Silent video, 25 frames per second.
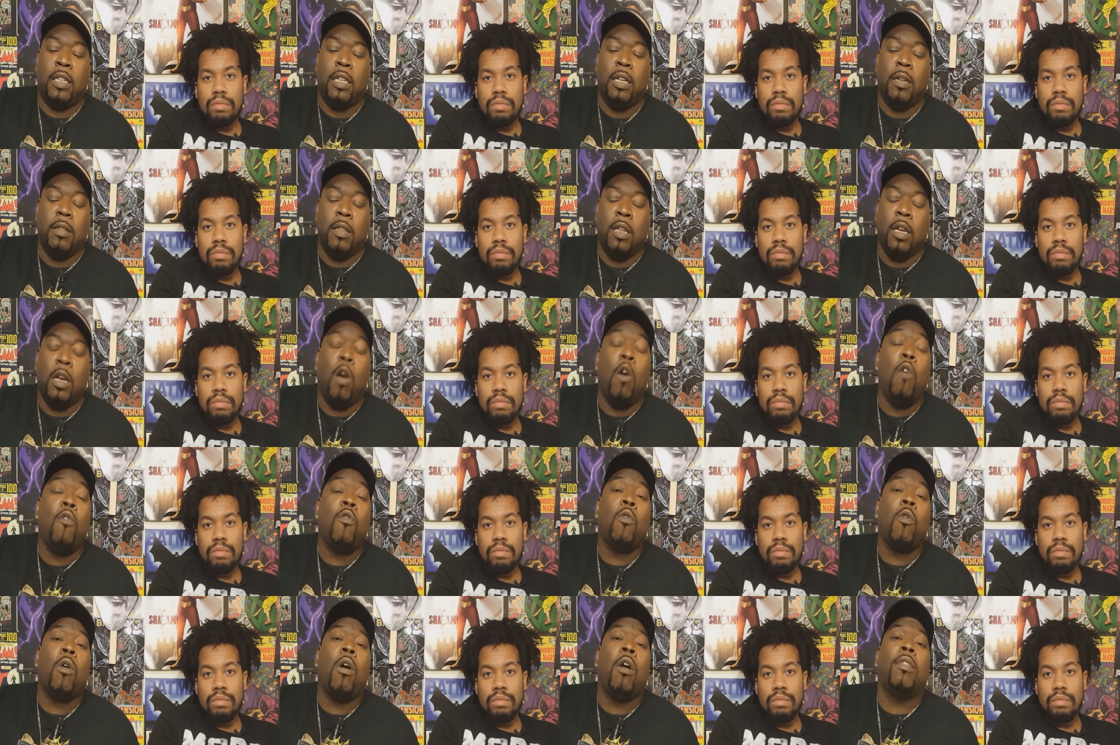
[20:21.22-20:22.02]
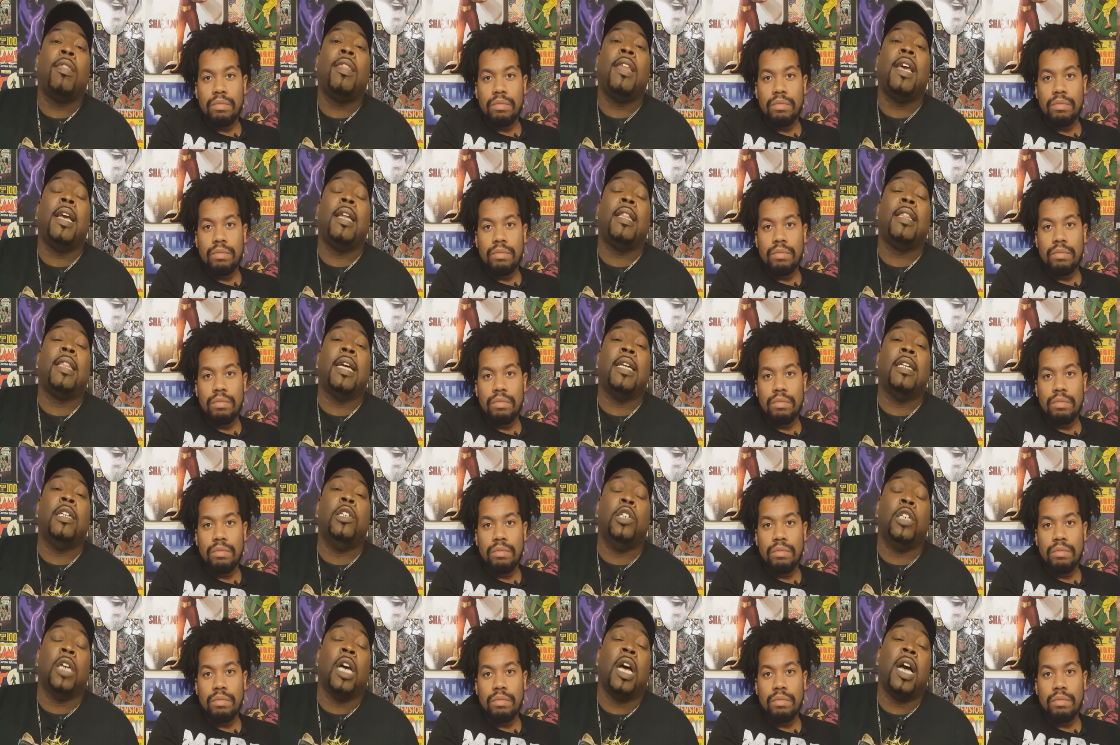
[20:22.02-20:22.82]
Speaker 1: the, the overall thing
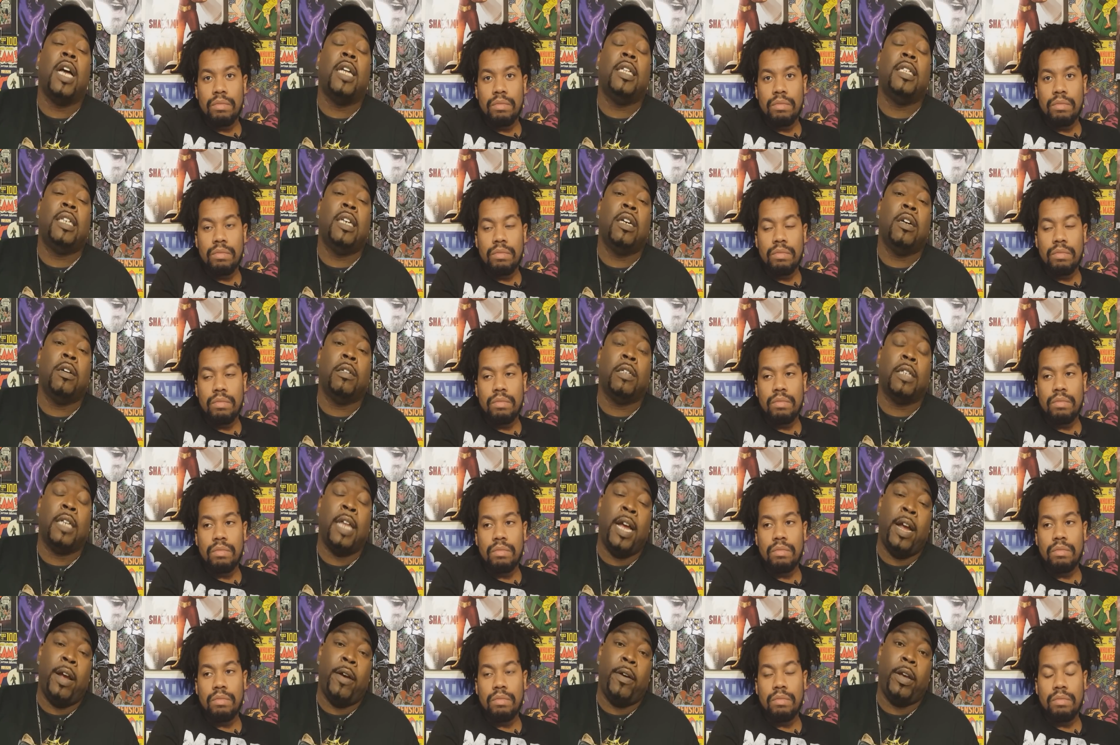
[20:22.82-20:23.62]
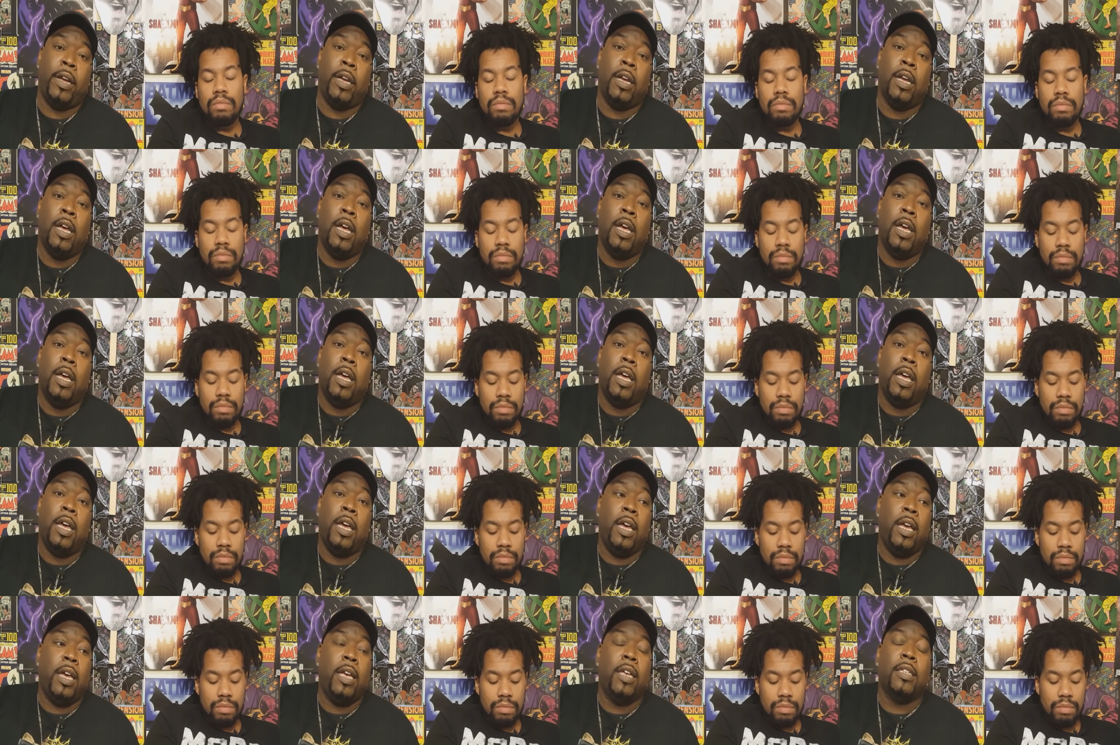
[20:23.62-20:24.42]
that John tells Larry
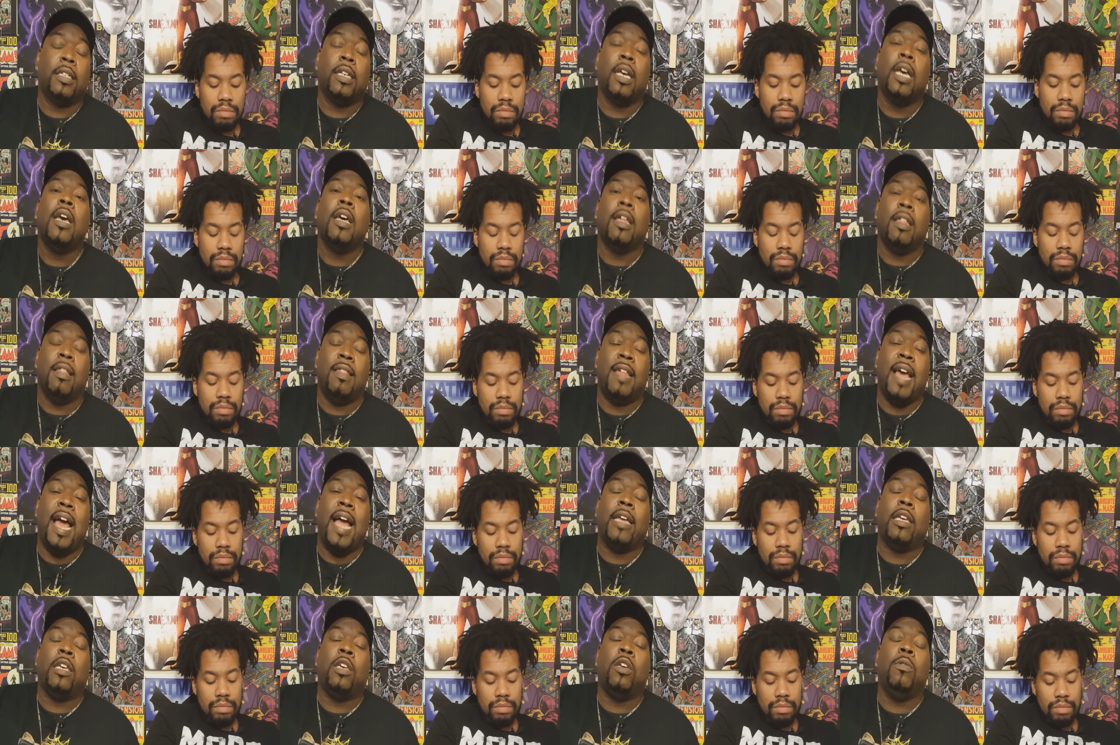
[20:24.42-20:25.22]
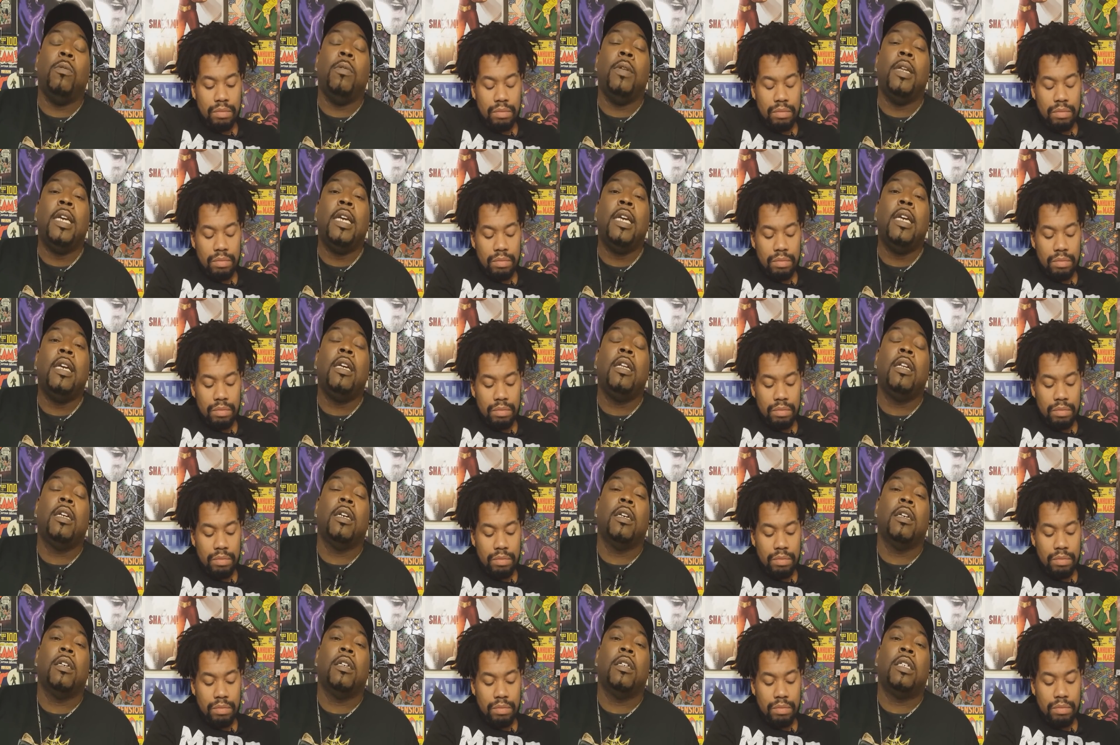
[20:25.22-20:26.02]
is that you
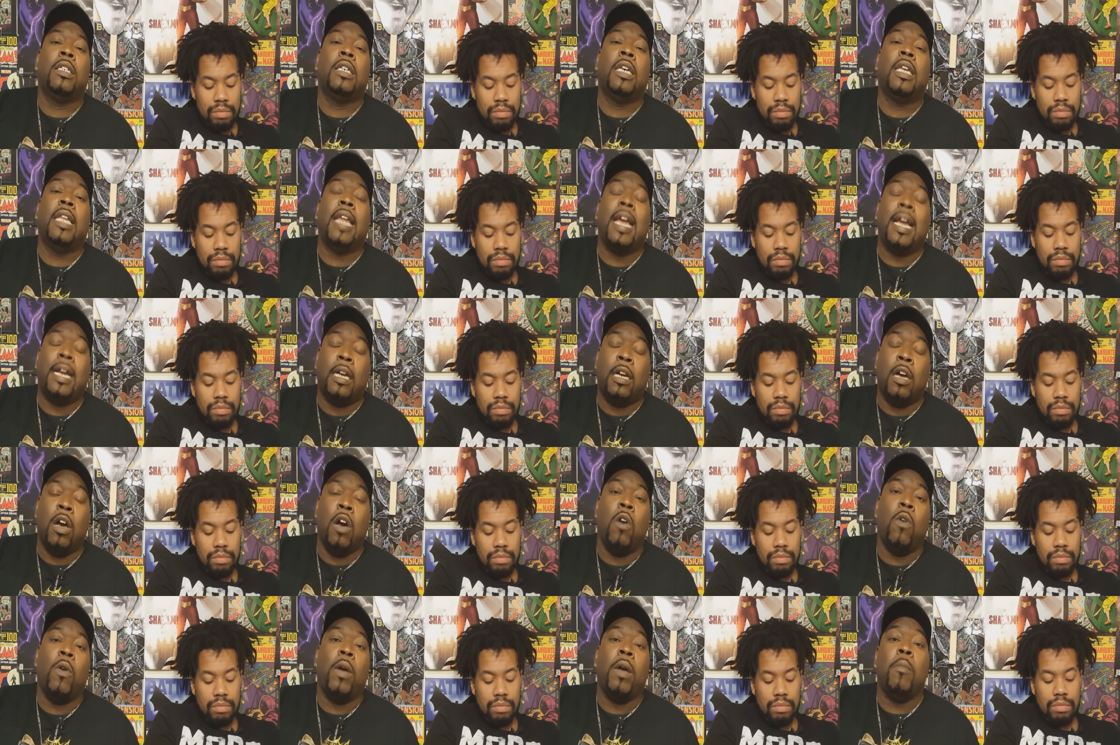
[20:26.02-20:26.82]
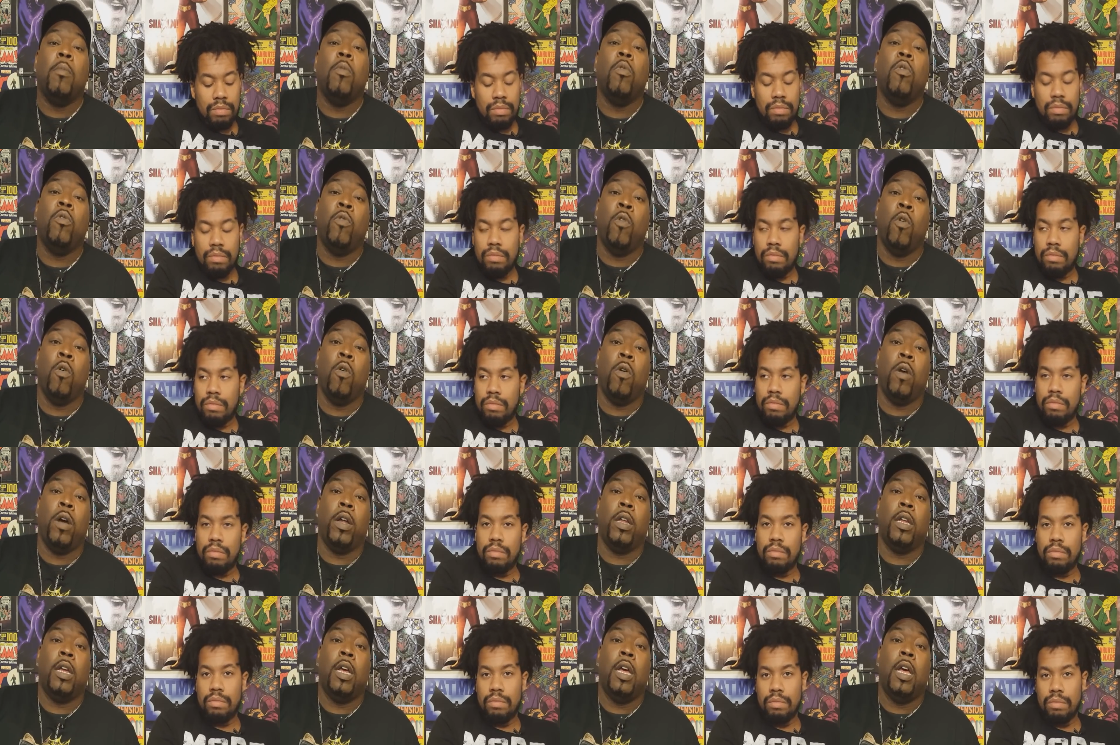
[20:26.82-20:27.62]
need to let go and move
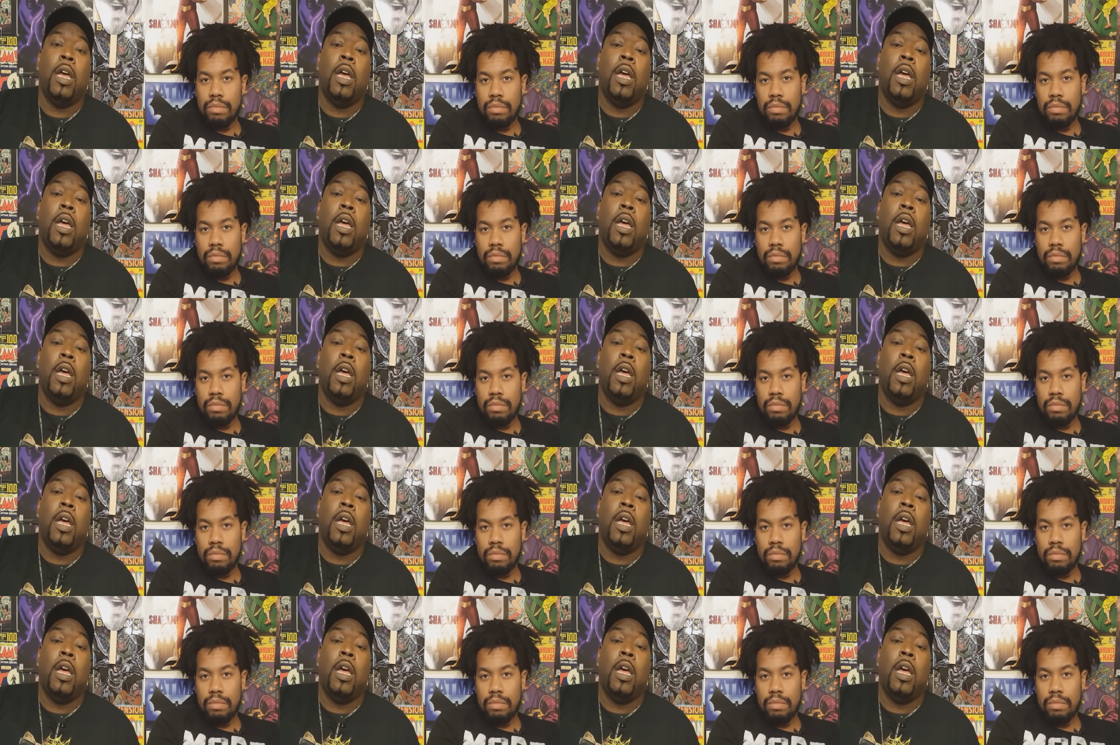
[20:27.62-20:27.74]
on.